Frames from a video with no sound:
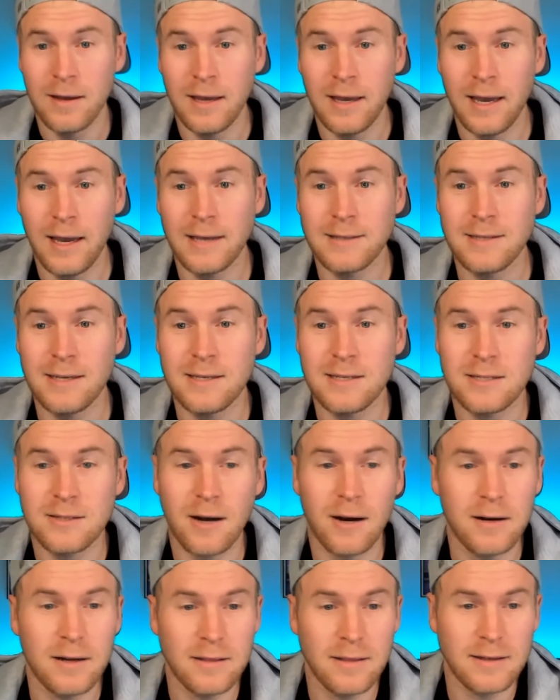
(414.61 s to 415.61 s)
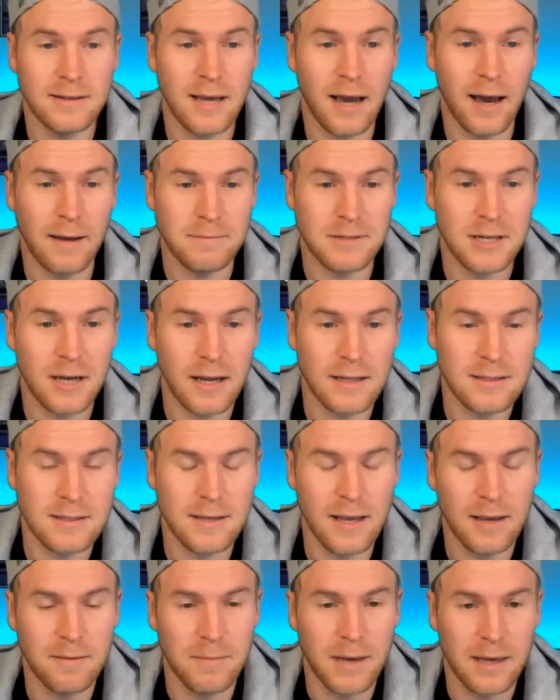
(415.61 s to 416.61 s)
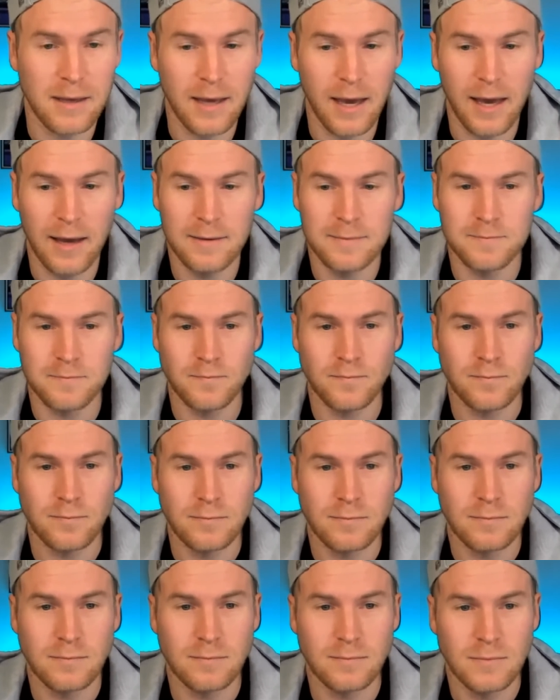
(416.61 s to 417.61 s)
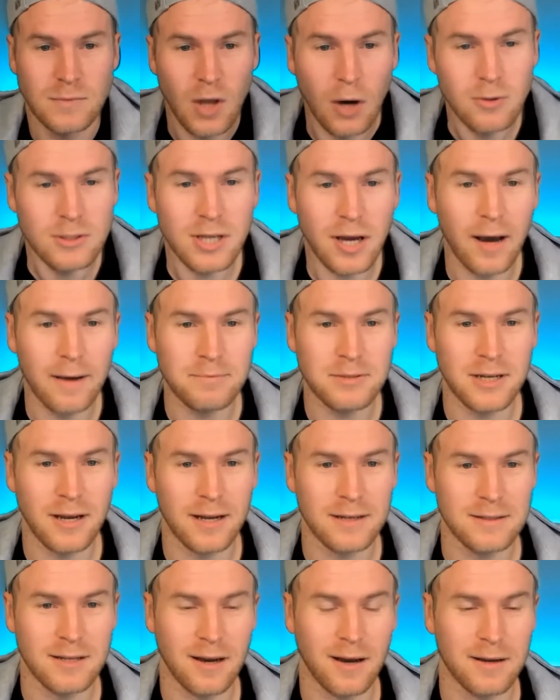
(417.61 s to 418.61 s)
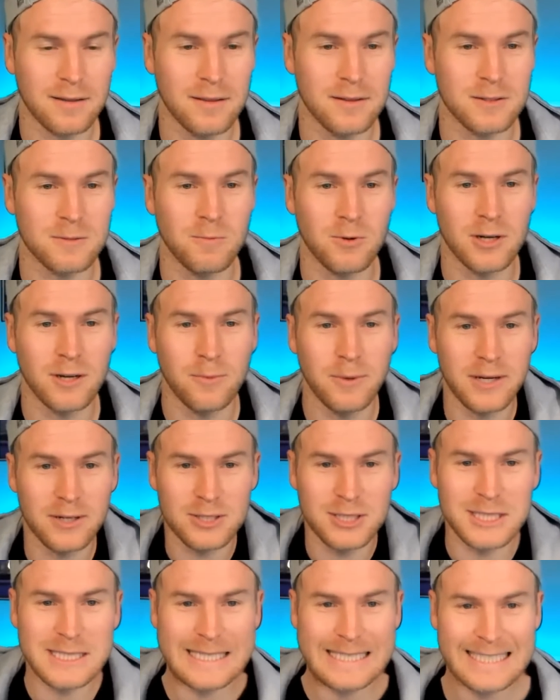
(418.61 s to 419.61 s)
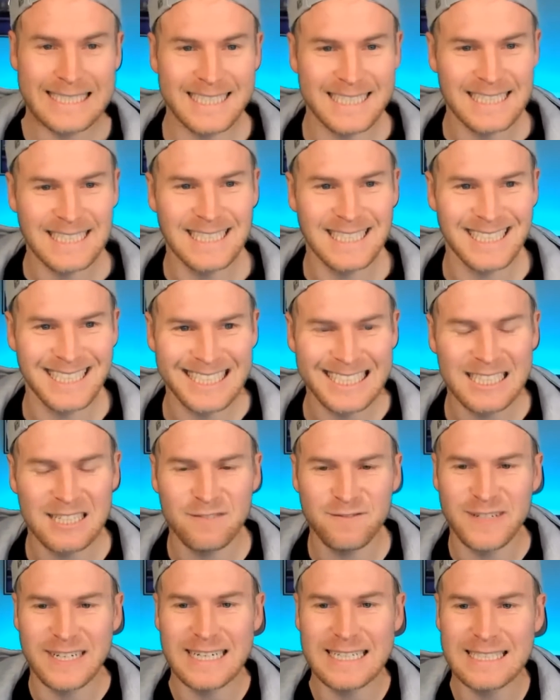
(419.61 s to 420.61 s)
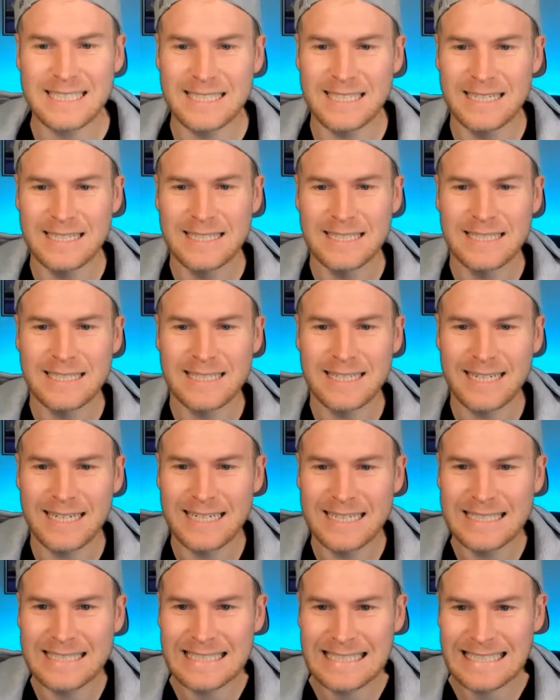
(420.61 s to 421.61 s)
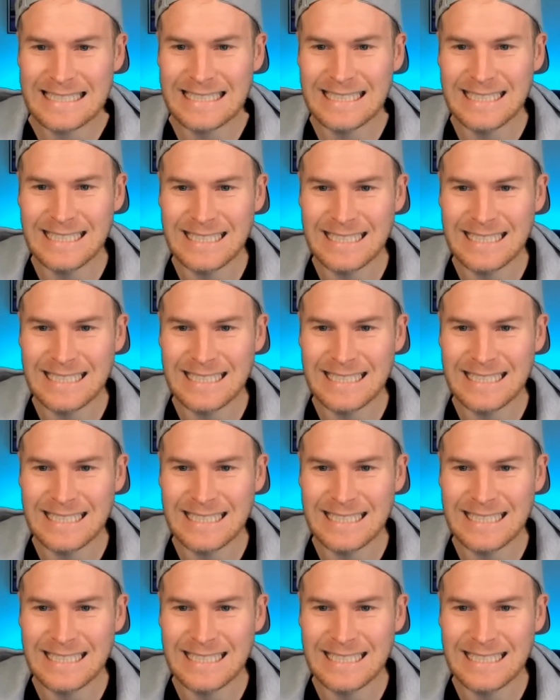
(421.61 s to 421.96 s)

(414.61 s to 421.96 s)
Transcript: Has he started the Top Shot segment yet? No Top Shot talk this morning. We are talking DFS. God